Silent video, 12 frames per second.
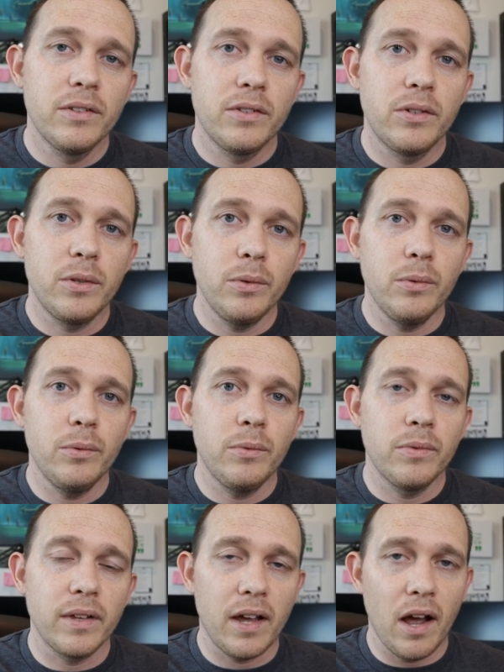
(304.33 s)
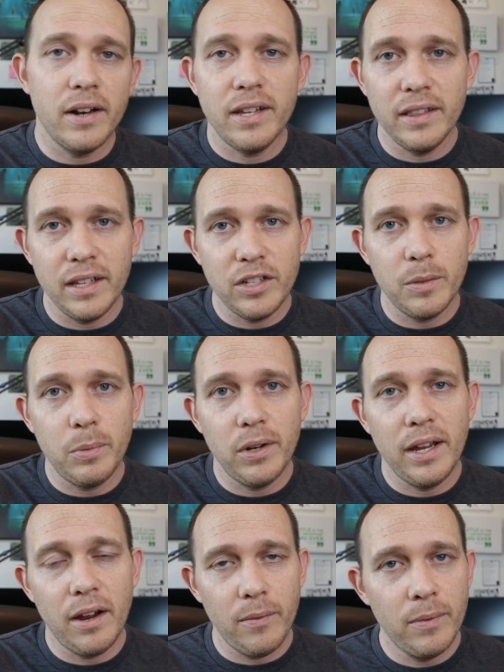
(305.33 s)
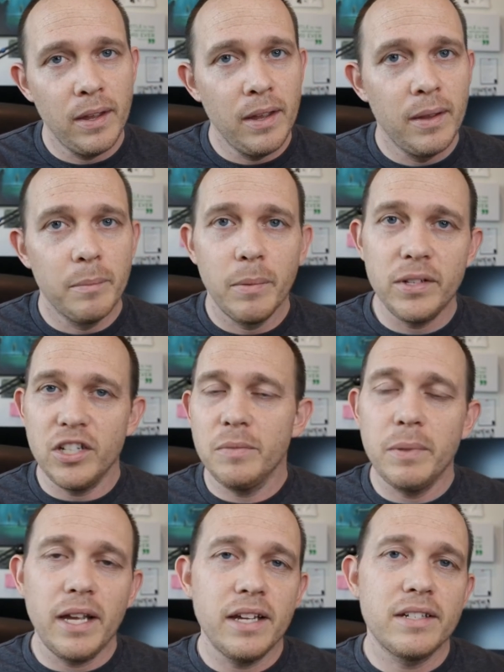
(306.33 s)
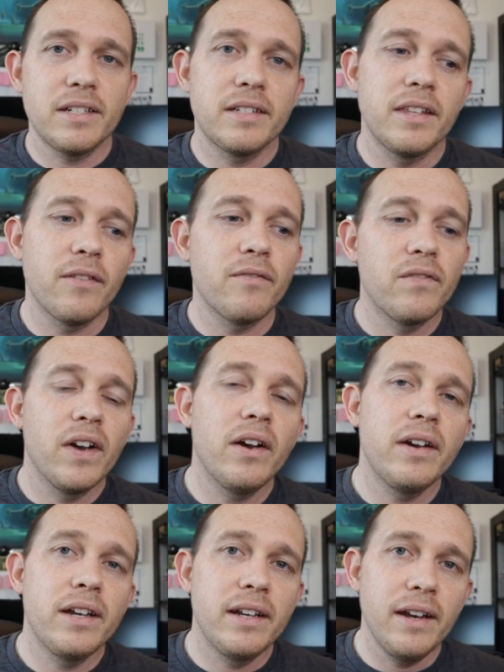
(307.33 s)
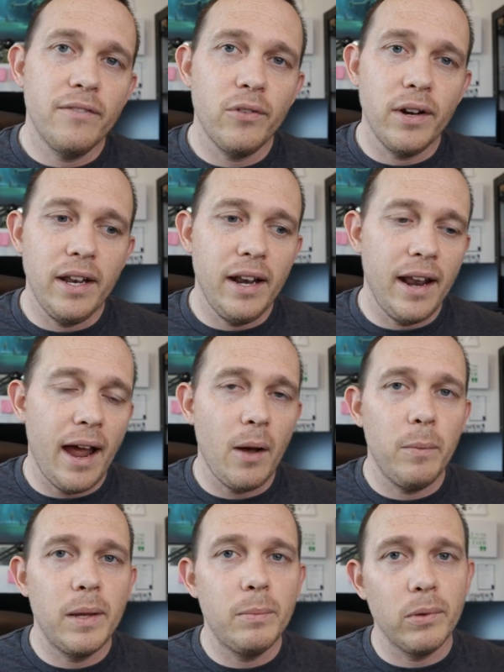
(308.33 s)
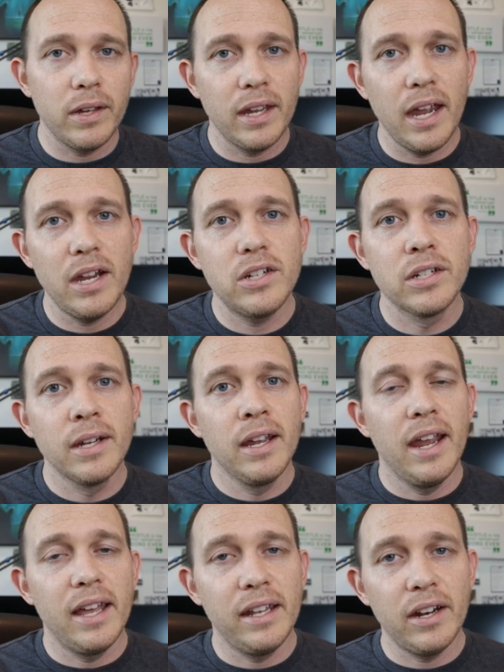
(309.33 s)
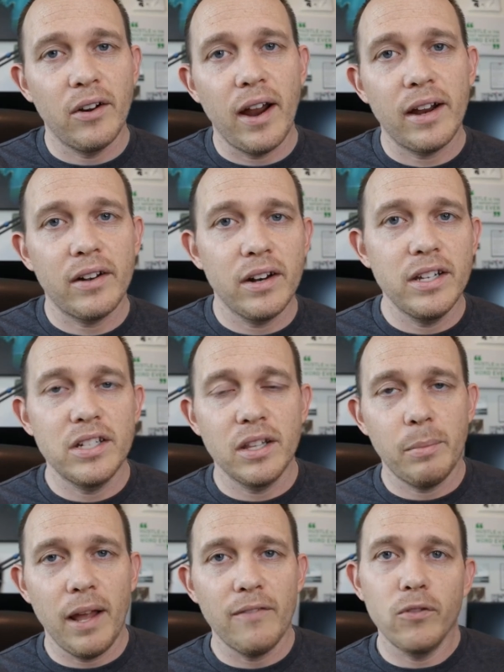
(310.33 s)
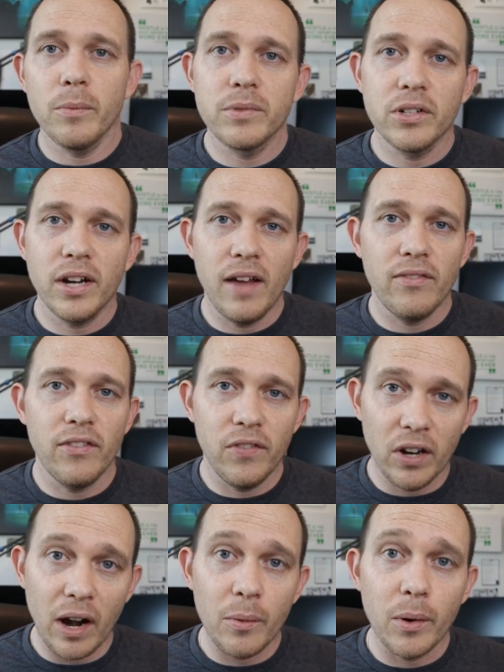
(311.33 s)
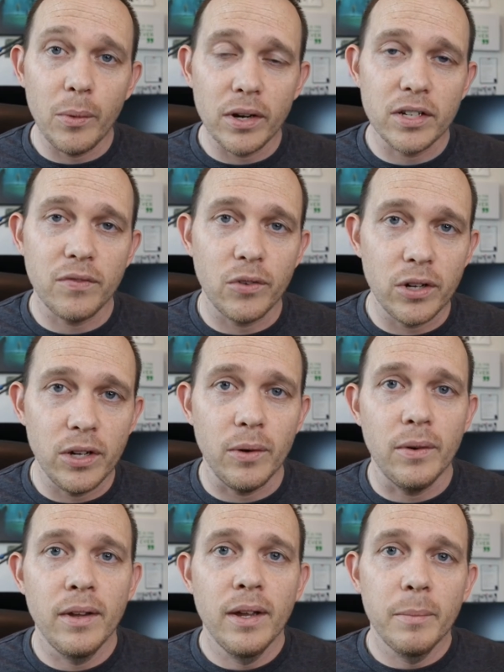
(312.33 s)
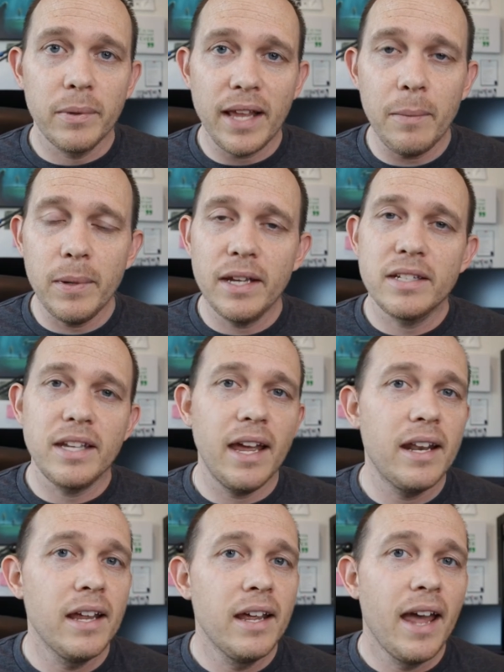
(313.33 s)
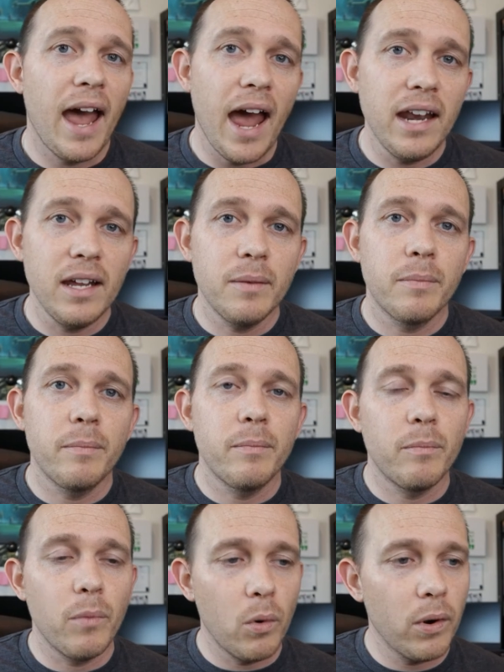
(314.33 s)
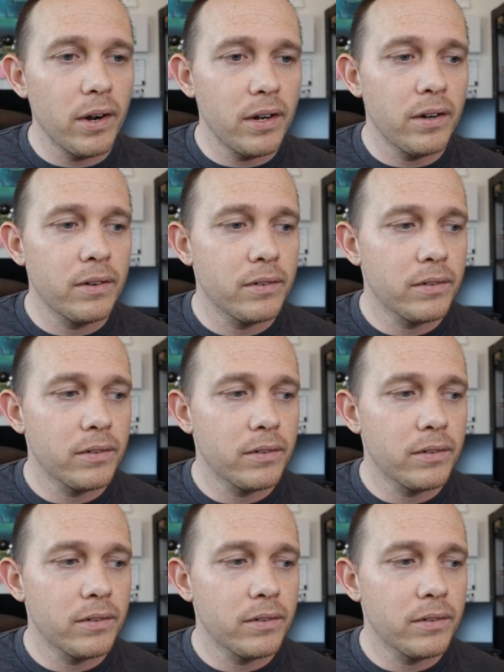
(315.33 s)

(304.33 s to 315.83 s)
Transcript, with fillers: to the content that you're putting out. But just because they're very different in how people engage and interact on each of the platforms, you're going to have to figure out what works for you. But that being said, adding more